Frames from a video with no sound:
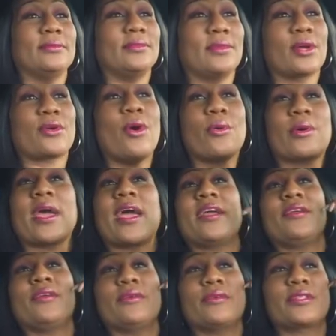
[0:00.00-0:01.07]
the
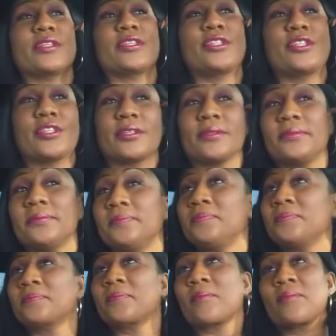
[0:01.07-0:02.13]
cocaine usage.
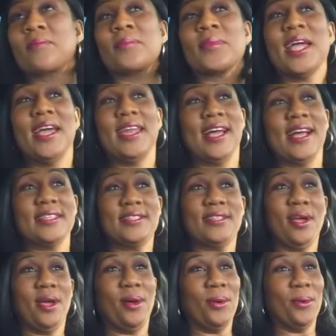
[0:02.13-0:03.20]
And I
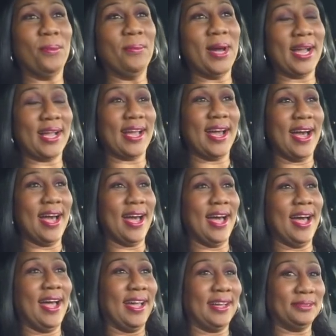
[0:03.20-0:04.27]
said, oh my
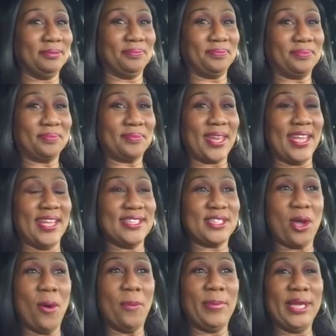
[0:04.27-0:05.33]
God, it's
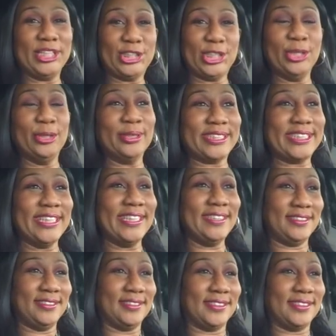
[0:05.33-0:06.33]
gonna be juicy.